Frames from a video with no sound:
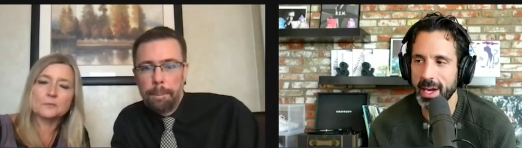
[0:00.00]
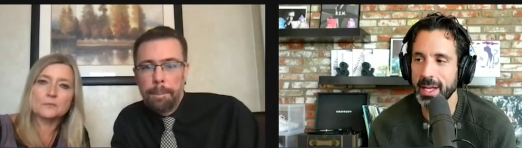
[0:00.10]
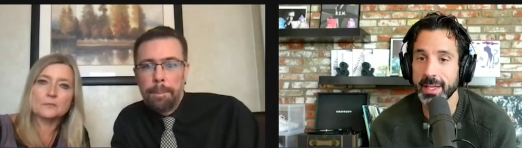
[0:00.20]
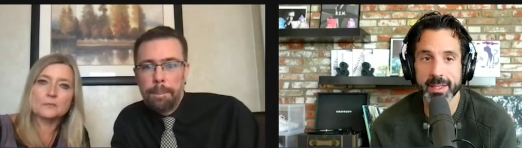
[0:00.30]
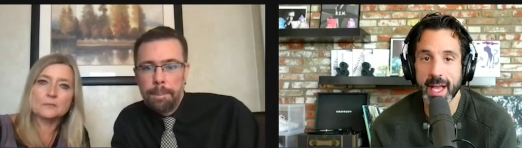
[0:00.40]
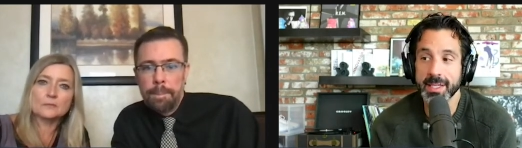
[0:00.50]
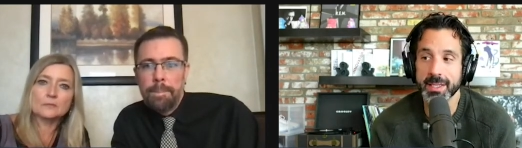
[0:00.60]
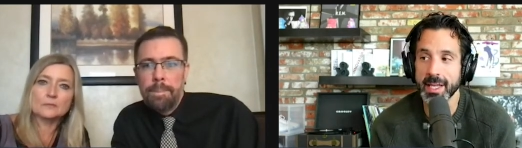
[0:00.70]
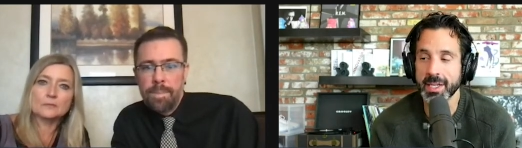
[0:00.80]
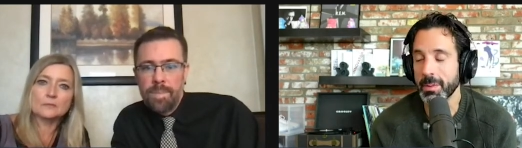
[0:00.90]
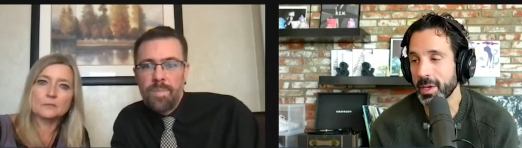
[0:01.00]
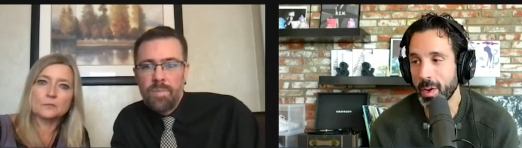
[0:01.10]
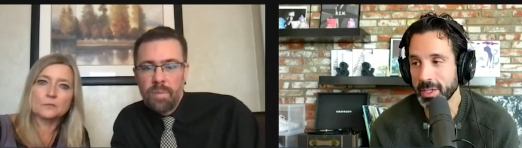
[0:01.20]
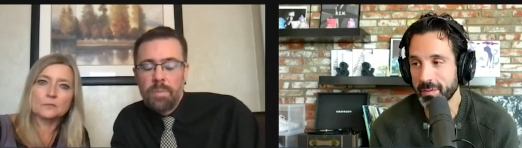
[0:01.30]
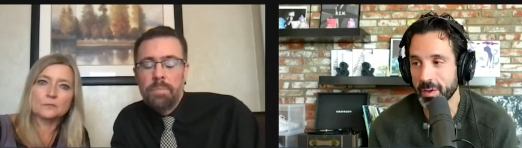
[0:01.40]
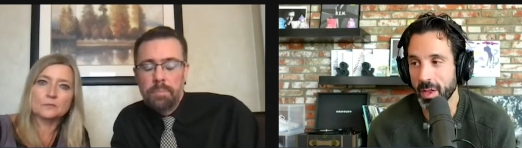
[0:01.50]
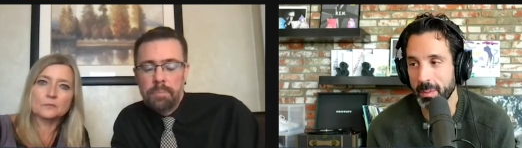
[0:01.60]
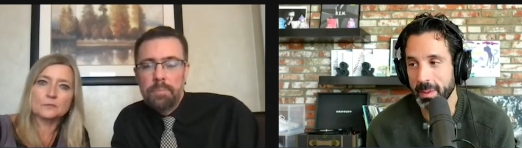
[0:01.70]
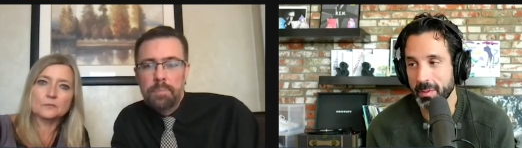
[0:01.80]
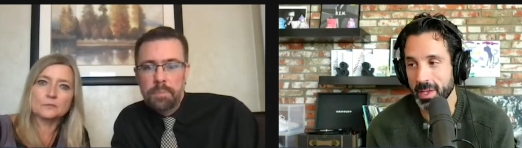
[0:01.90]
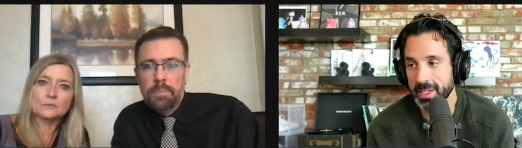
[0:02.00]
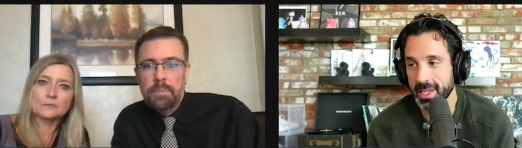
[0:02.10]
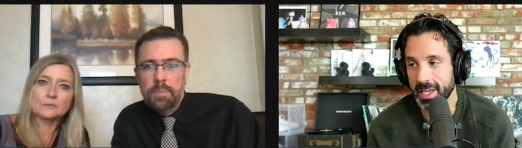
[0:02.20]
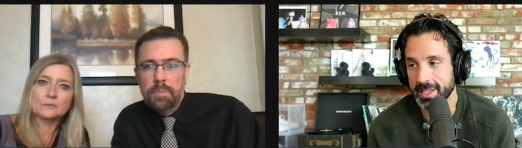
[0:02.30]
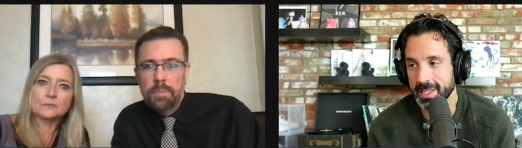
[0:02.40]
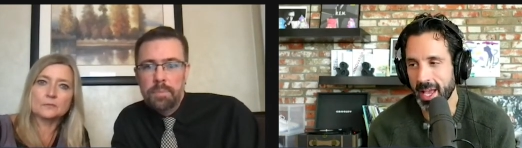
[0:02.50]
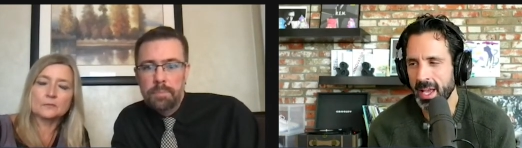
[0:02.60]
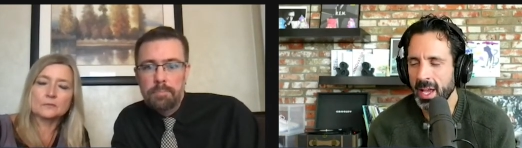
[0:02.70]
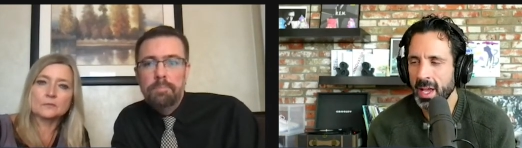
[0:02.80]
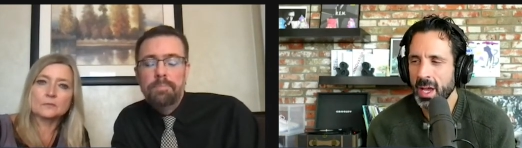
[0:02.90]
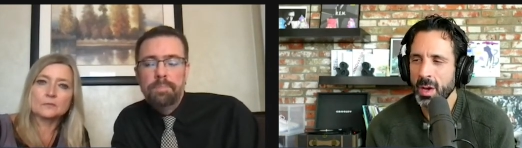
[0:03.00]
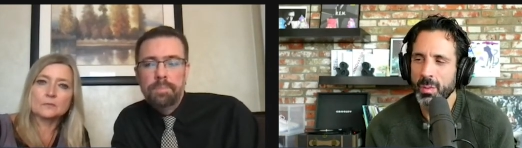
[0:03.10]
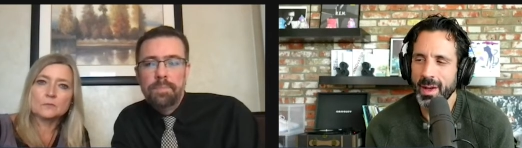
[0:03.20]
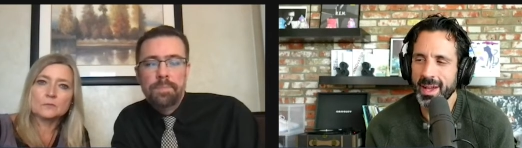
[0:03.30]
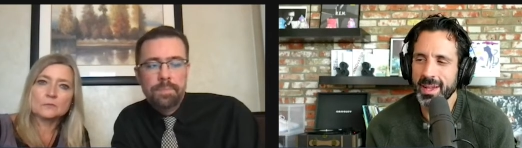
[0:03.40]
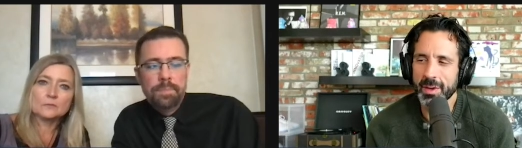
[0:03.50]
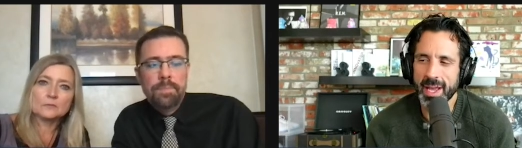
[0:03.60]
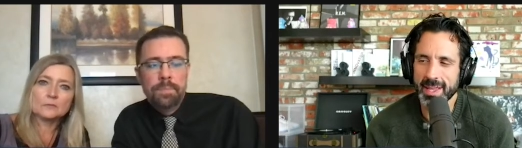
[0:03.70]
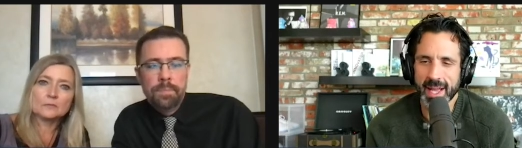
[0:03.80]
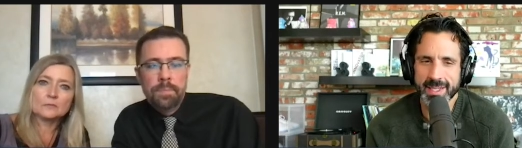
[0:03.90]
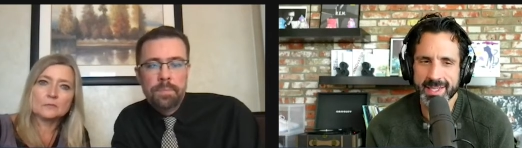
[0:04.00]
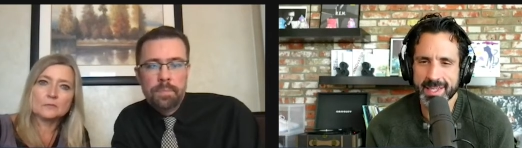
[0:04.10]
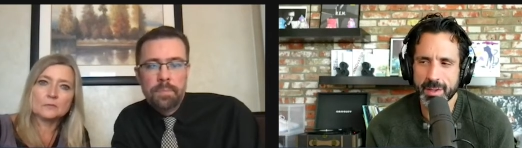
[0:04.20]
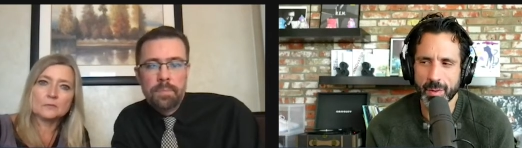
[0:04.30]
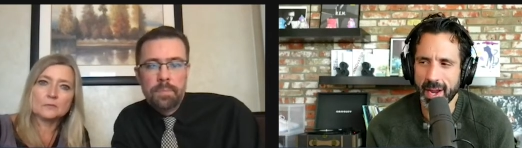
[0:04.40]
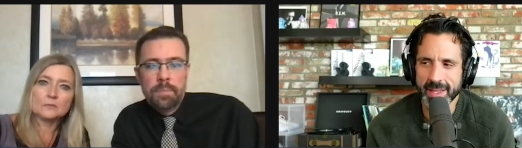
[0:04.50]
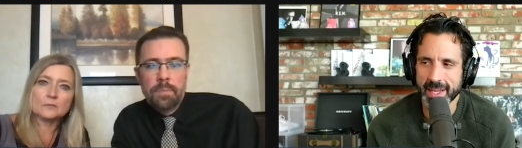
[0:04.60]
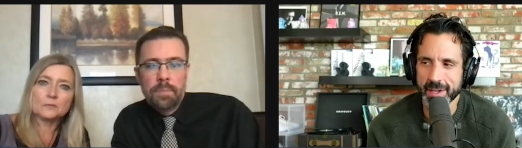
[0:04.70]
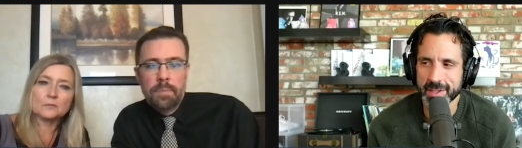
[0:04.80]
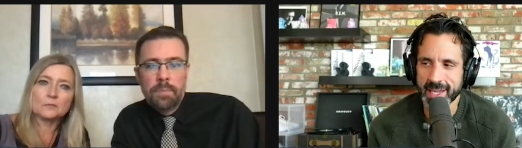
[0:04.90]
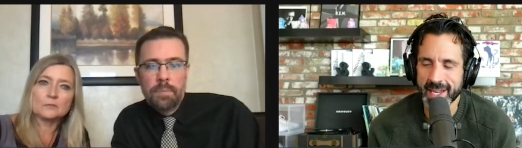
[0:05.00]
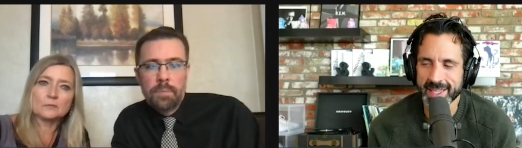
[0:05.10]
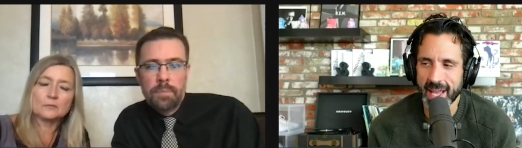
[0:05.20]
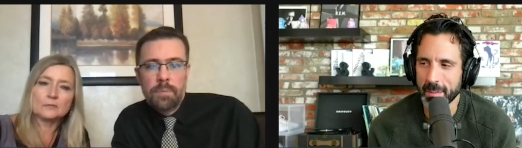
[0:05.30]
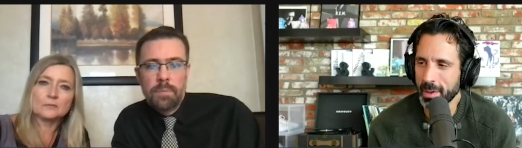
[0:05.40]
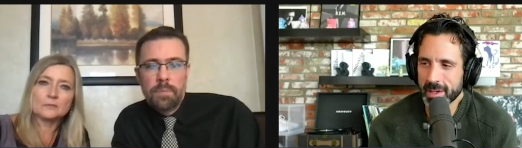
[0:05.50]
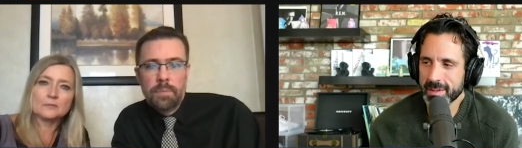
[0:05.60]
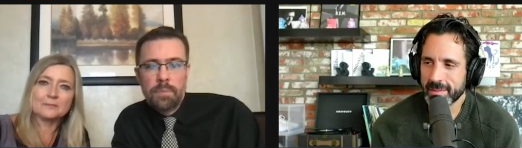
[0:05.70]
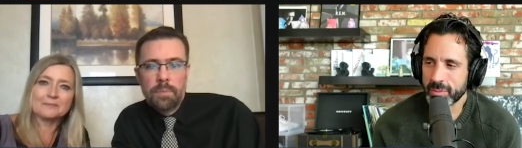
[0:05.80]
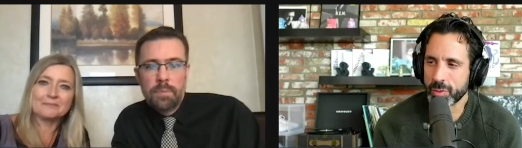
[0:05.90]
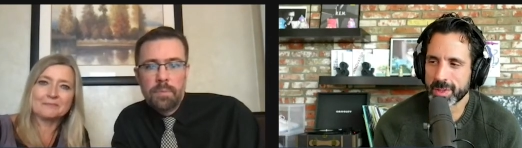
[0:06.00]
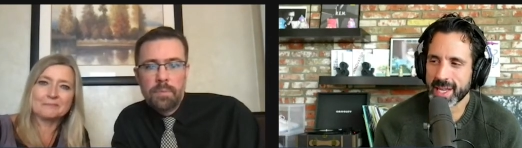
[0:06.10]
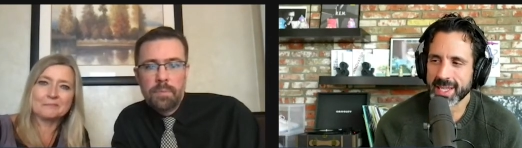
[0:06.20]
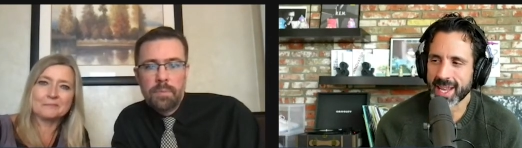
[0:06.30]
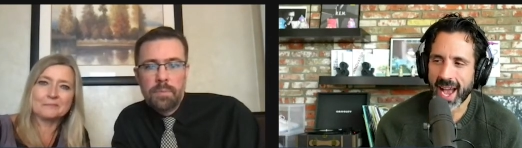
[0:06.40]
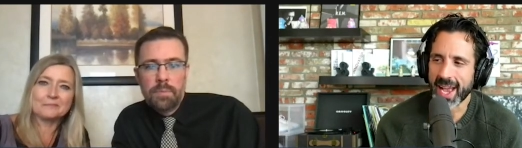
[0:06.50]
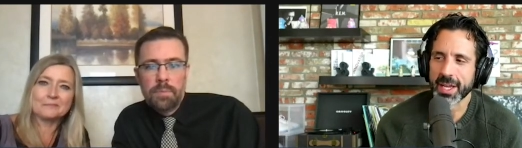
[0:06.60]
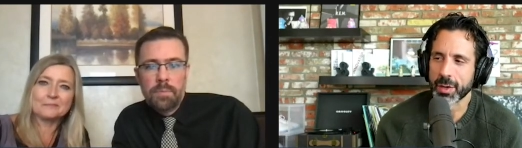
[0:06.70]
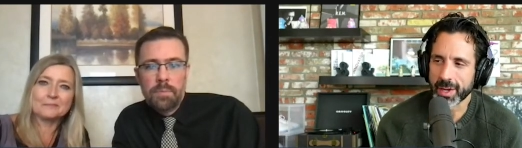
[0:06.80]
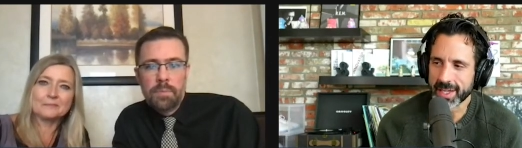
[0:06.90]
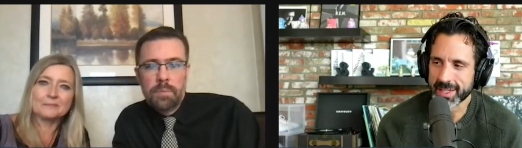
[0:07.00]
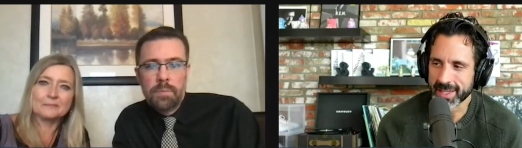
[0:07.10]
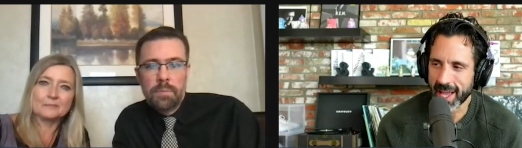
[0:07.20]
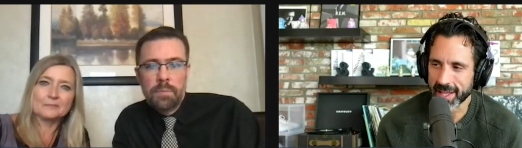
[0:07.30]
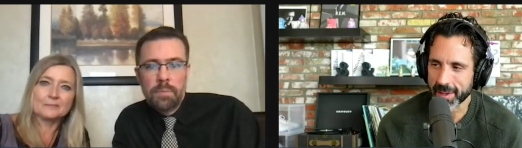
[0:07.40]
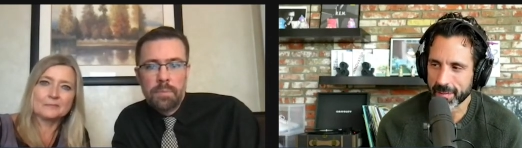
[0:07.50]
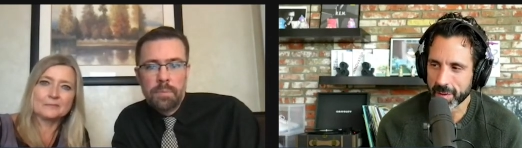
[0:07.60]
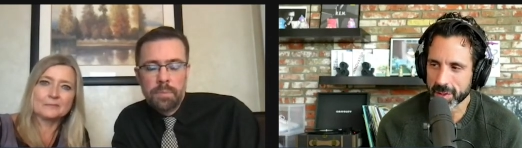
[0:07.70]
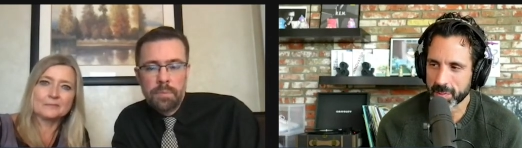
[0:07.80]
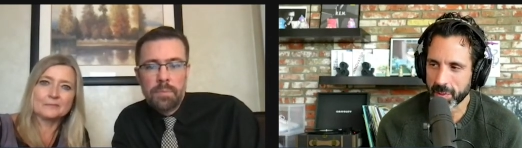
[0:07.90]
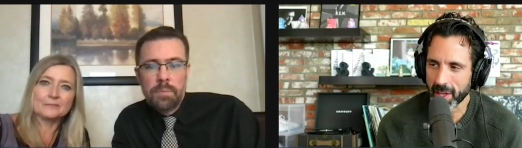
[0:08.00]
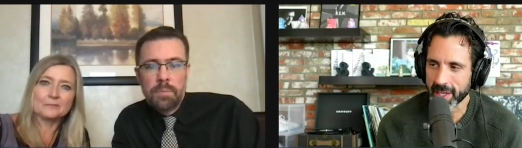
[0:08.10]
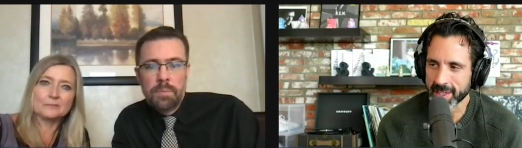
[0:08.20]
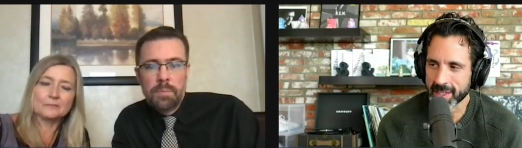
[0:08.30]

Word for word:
Speaker 1: I think that's that's gonna be a question for a lot of people listening. Is that mm-hmm. uh, okay? That's great that you're saying that, but who says I agree to that in the first place?